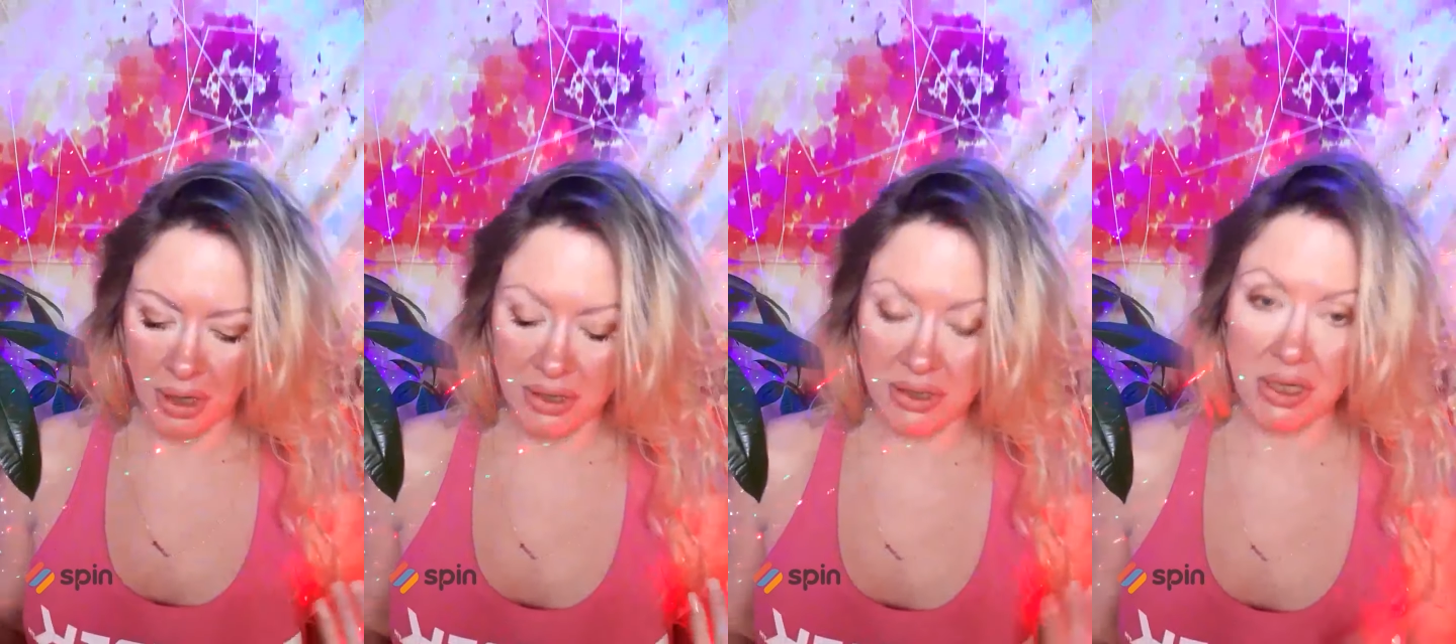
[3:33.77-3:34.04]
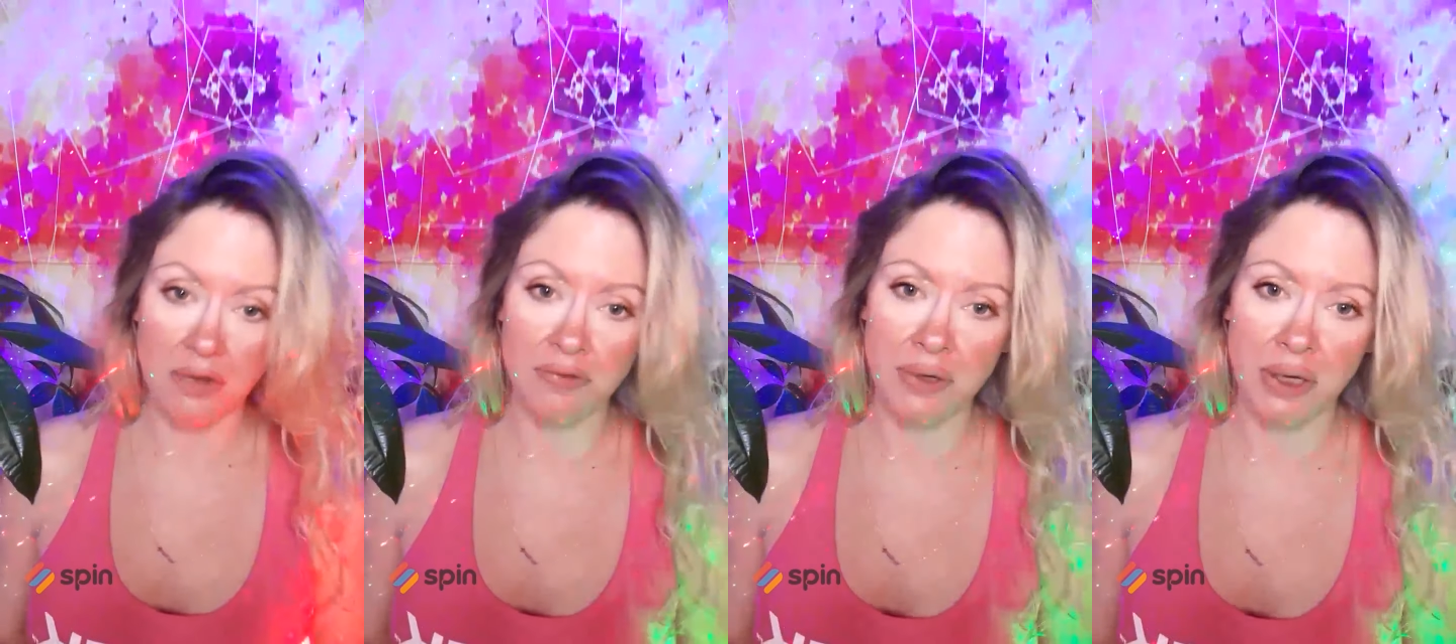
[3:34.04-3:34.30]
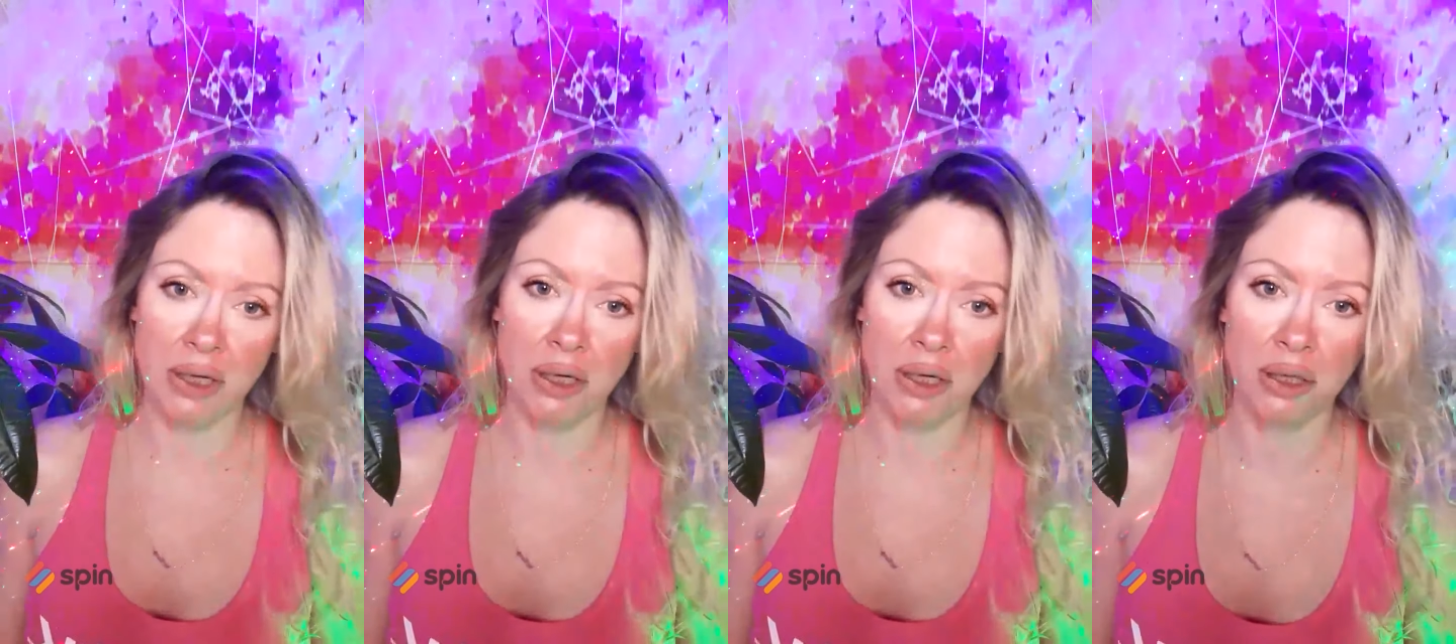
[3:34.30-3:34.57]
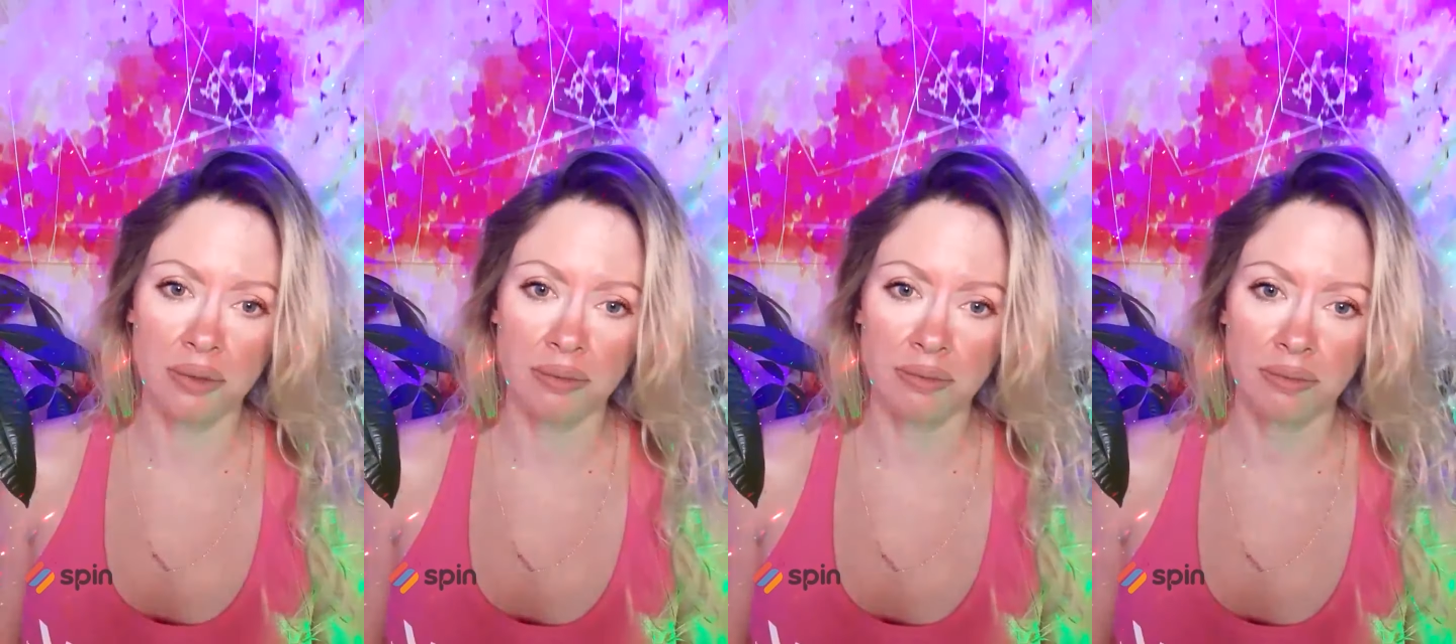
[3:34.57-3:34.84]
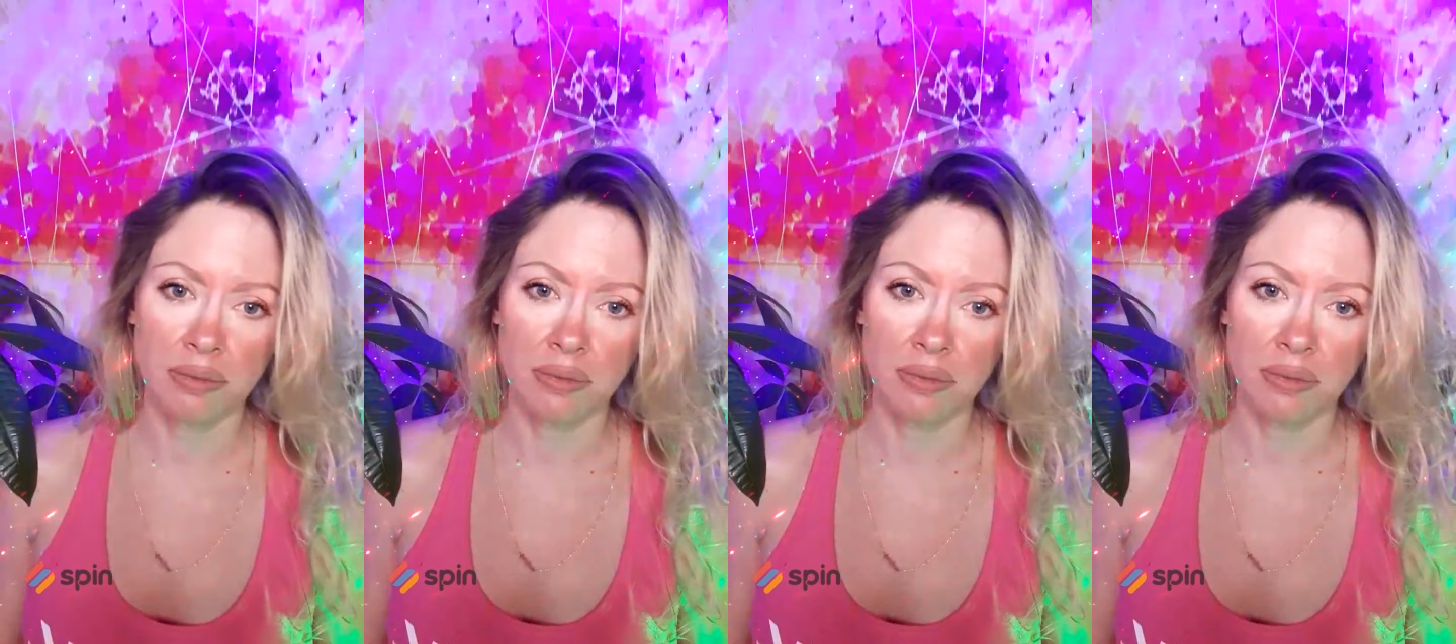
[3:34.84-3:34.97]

a self tanner